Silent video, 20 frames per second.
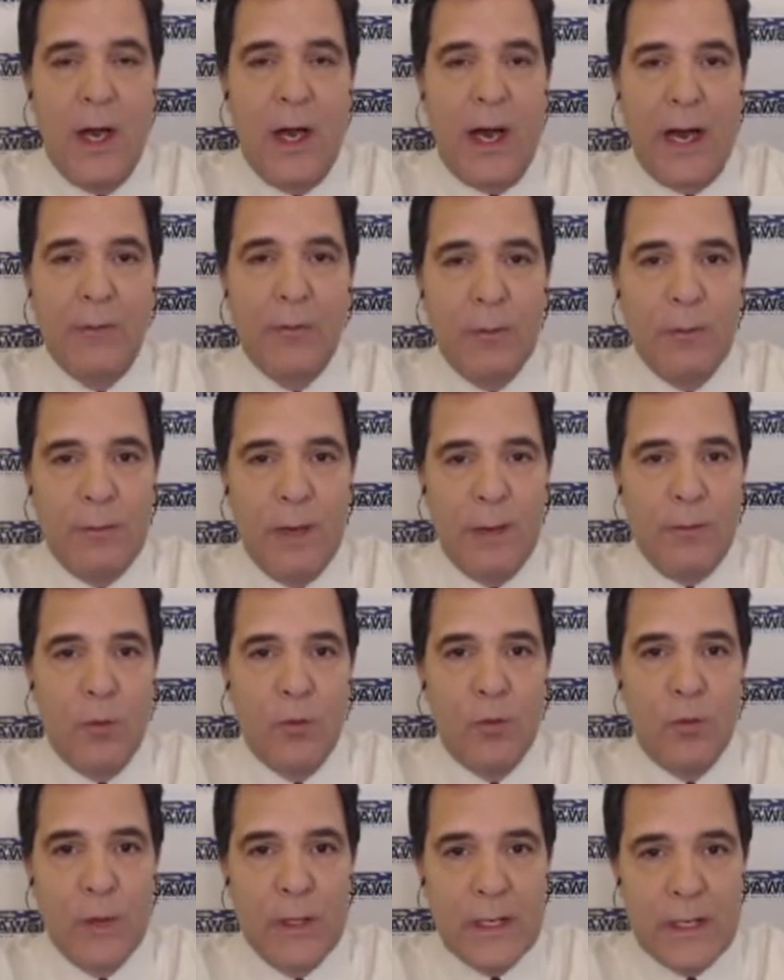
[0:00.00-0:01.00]
I
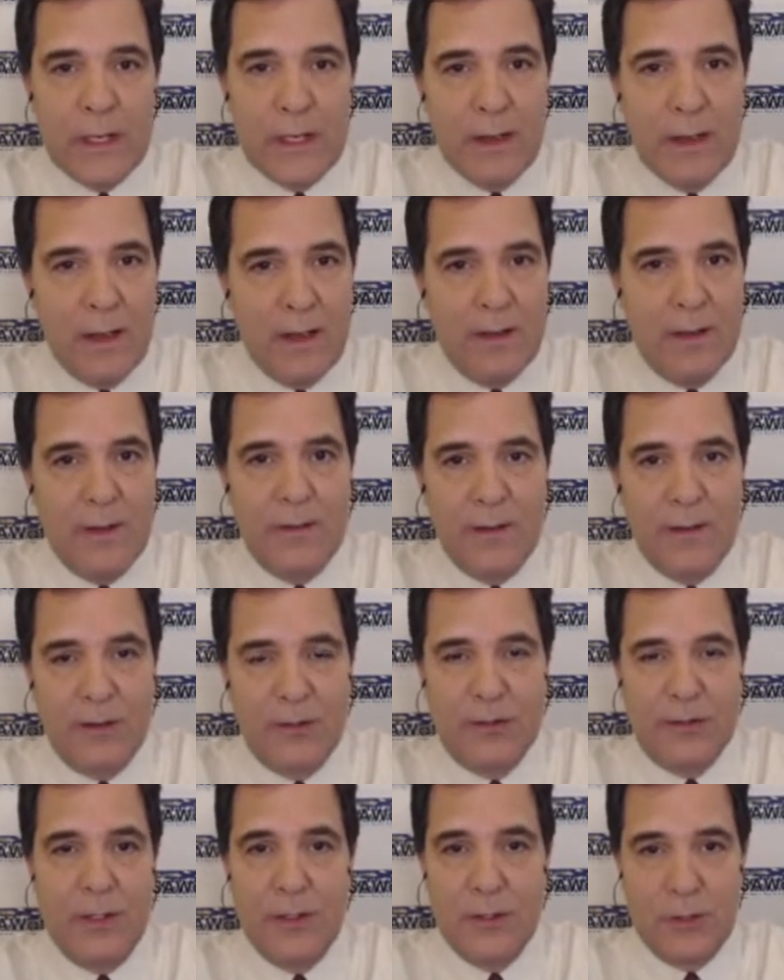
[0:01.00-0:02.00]
remember reading
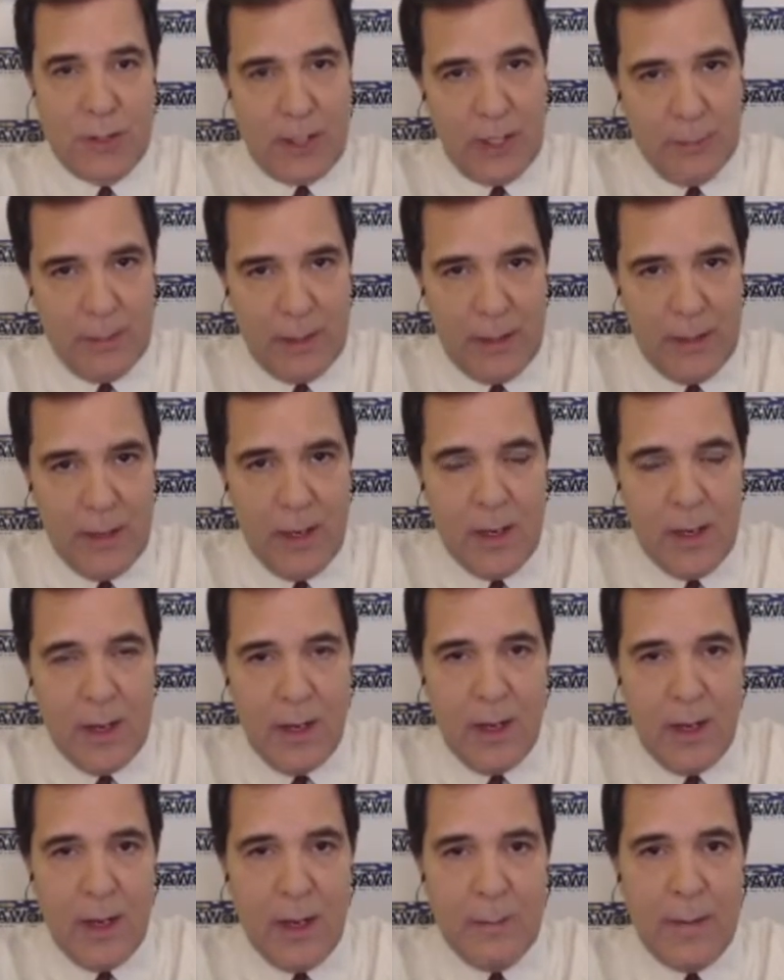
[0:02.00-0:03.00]
this gentleman
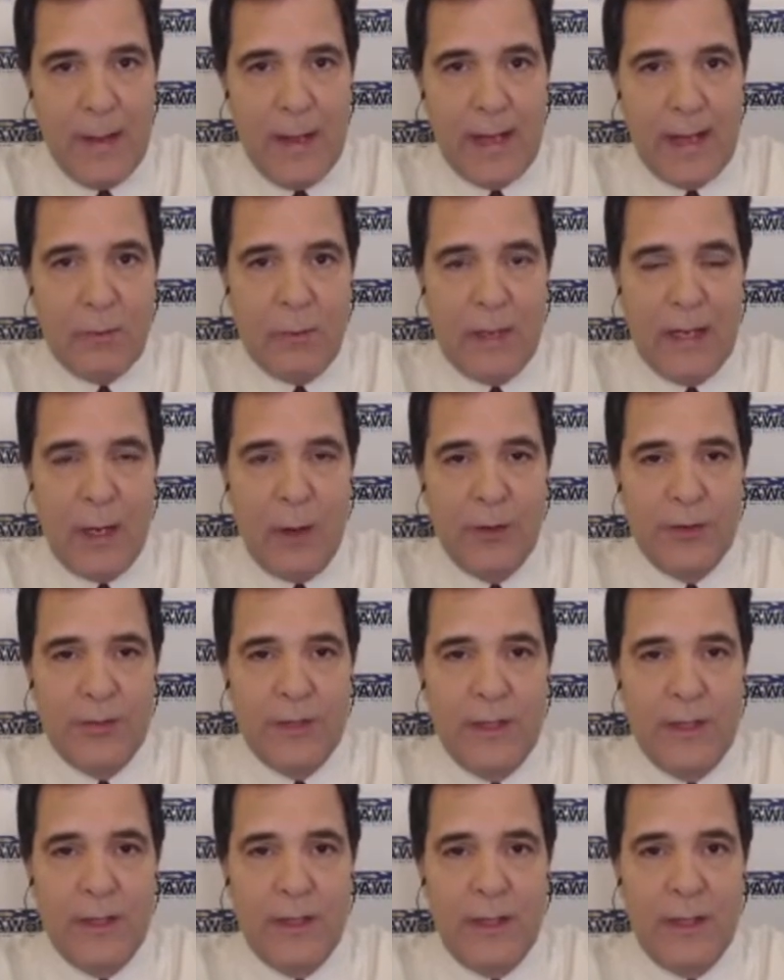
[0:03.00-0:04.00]
back when I
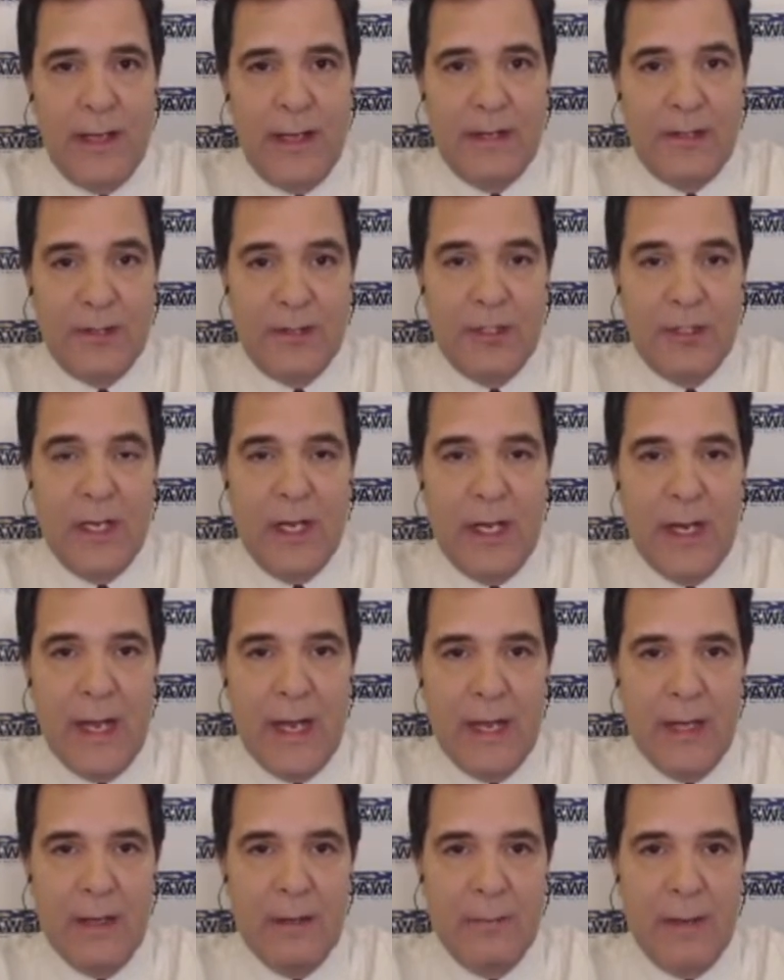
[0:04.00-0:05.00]
was at
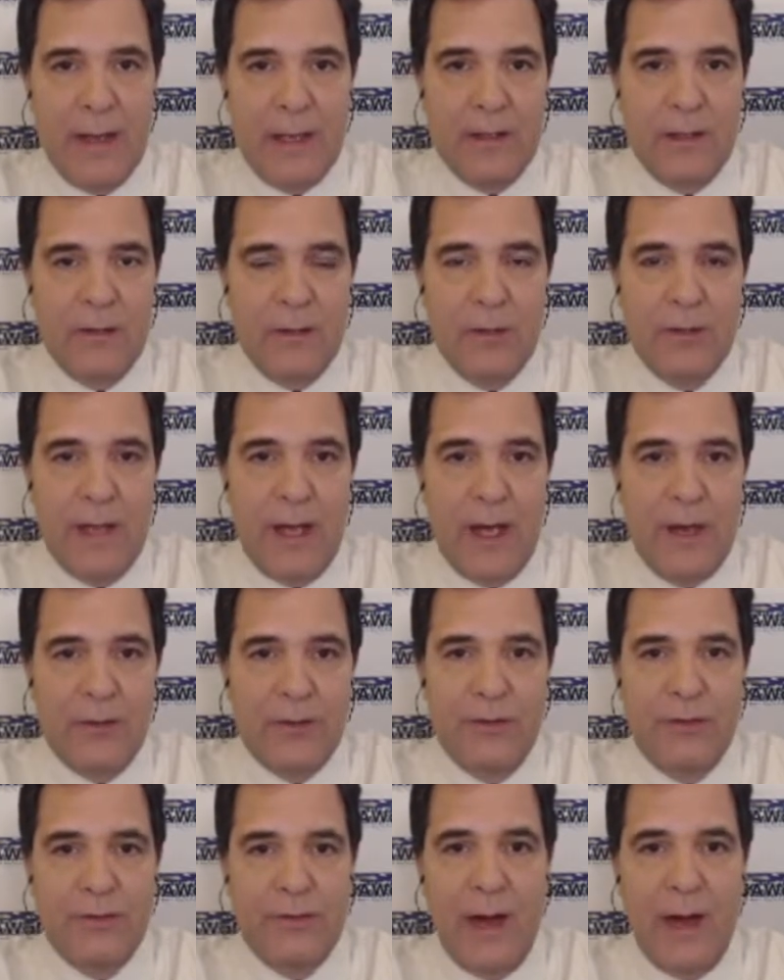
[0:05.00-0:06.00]
CNN back in
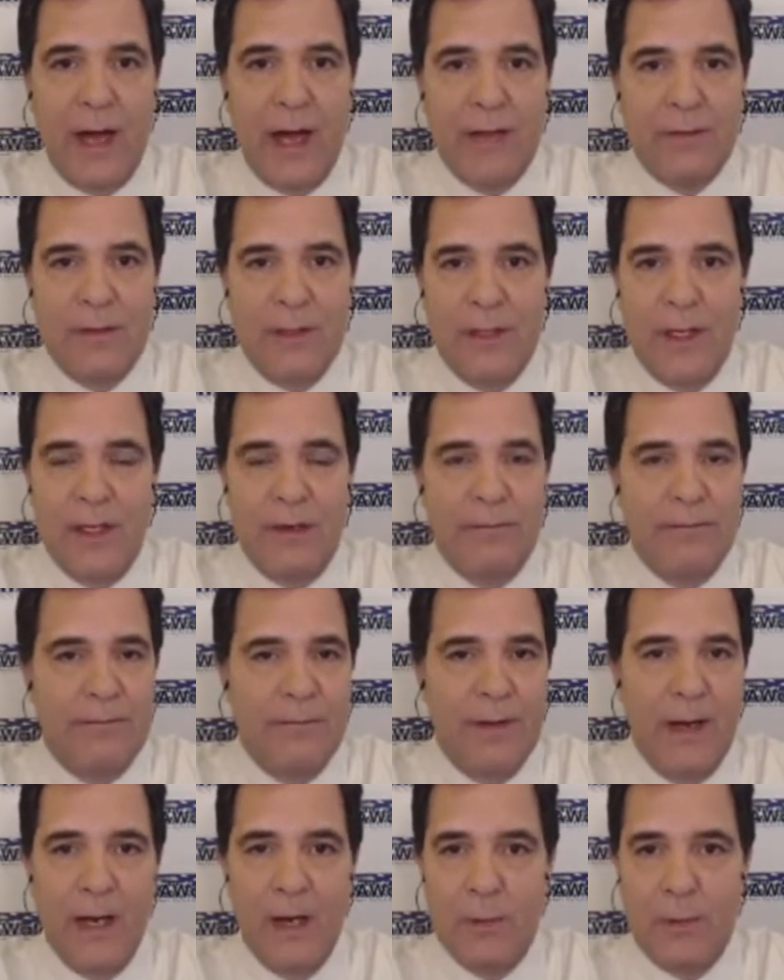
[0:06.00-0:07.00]
2005, and he had a
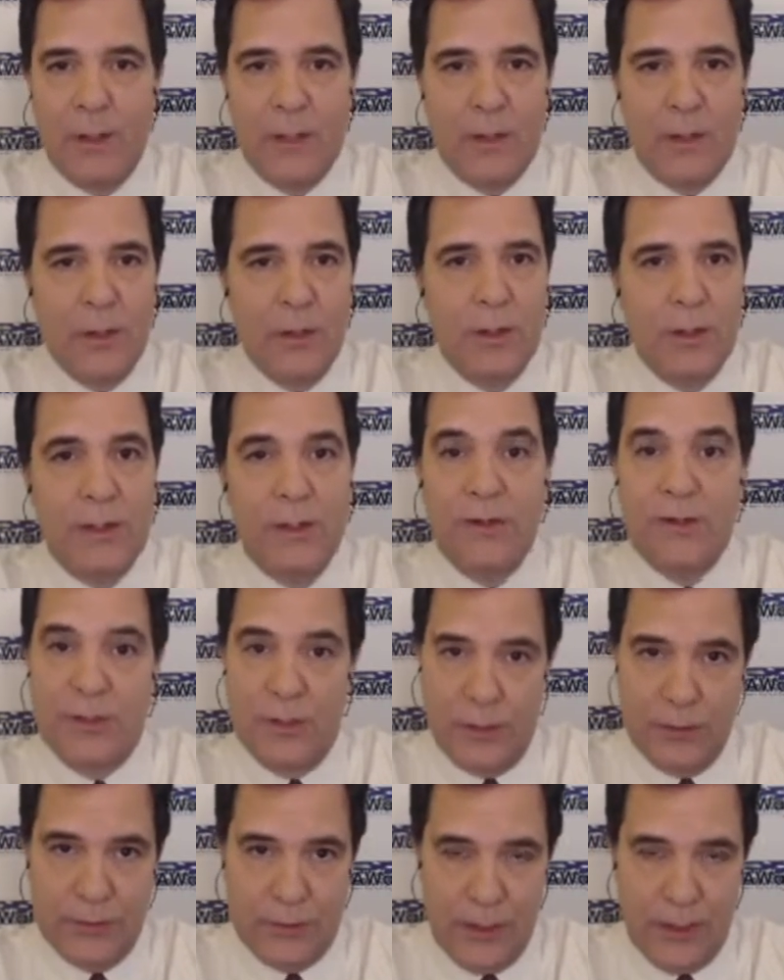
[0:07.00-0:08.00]
very good, and
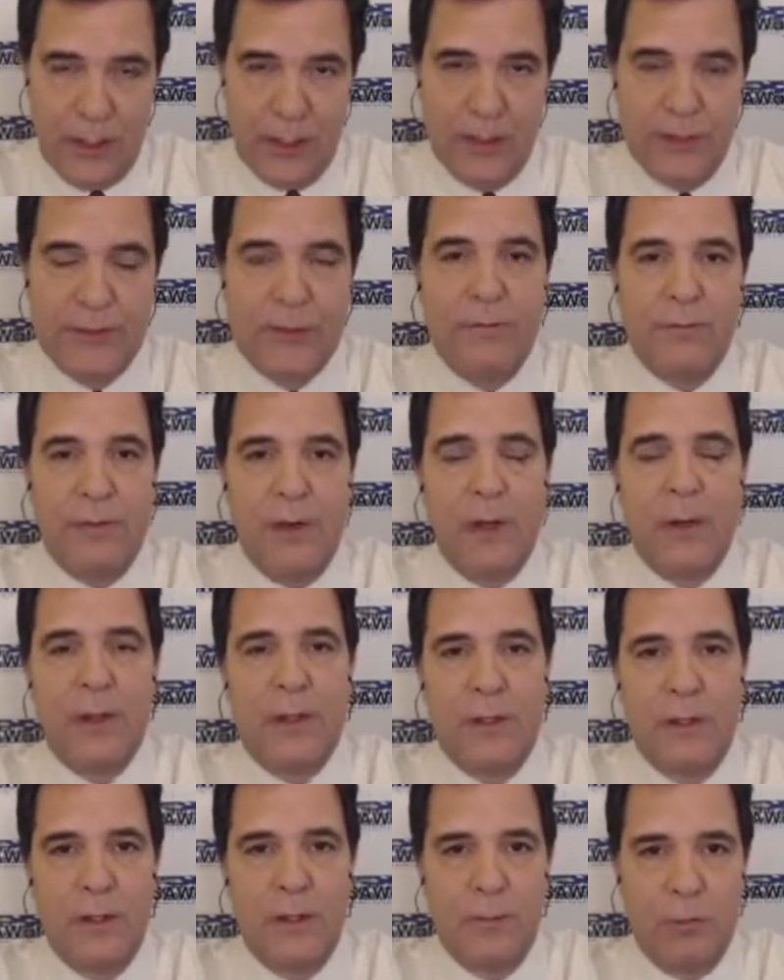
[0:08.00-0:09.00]
still does, a
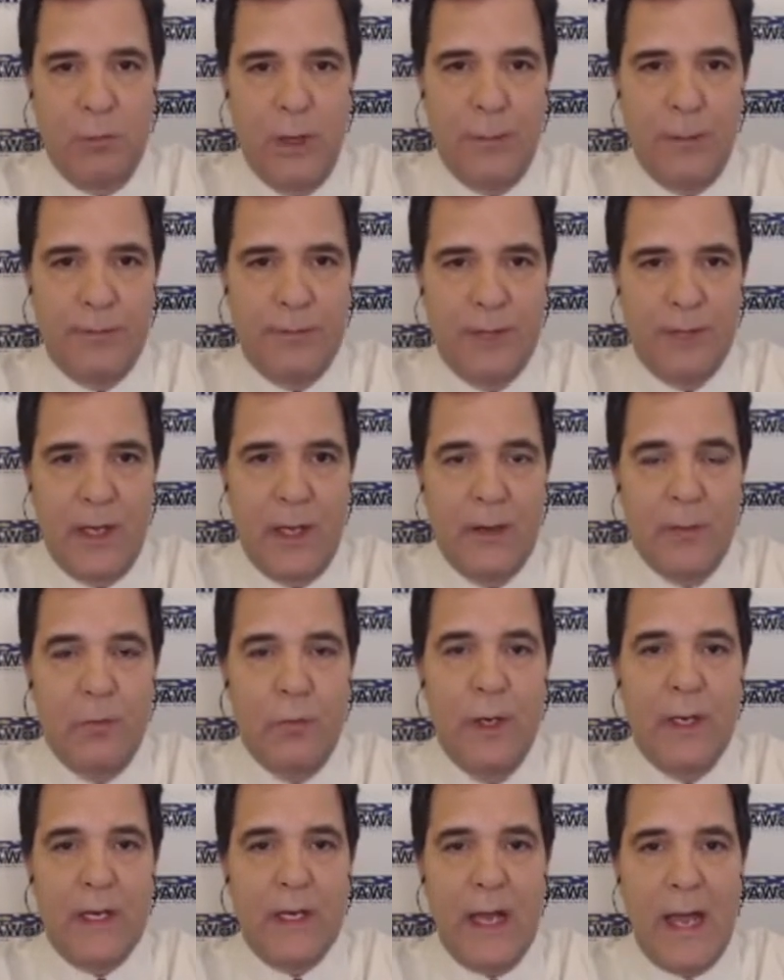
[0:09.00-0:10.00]
very good
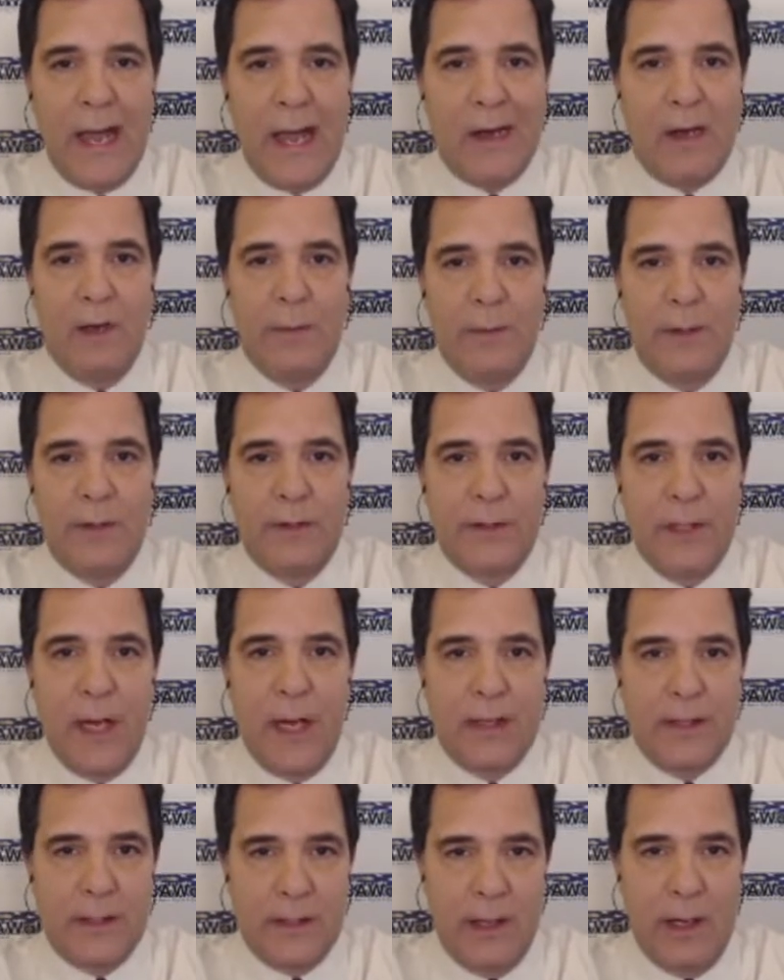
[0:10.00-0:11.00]
website,
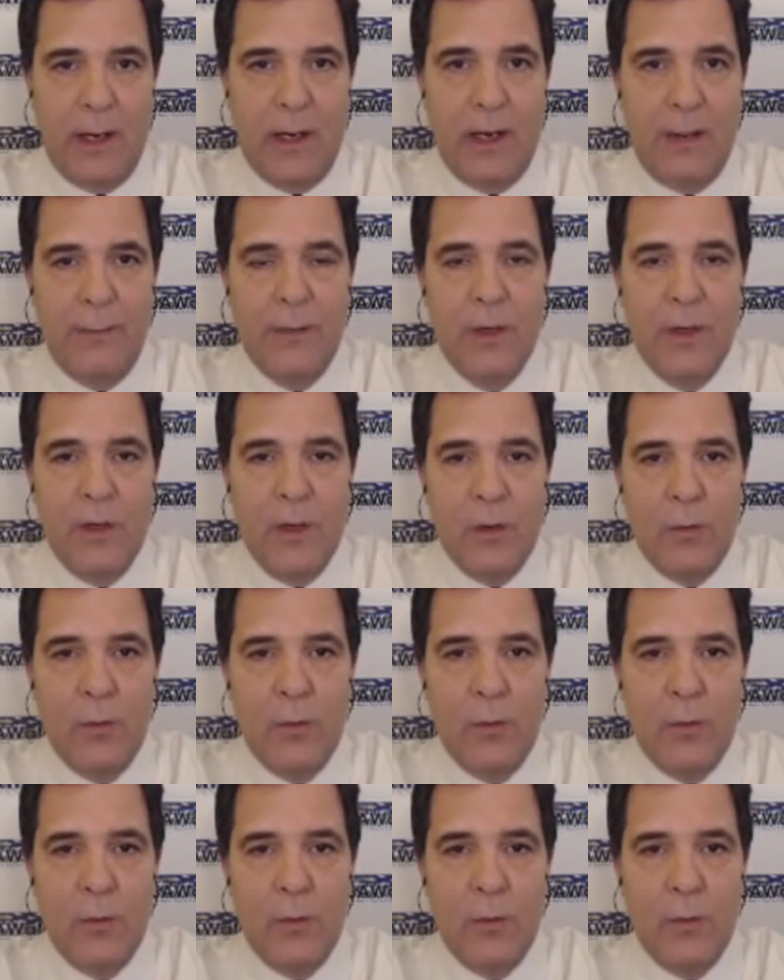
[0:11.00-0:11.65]
rickackerman.com.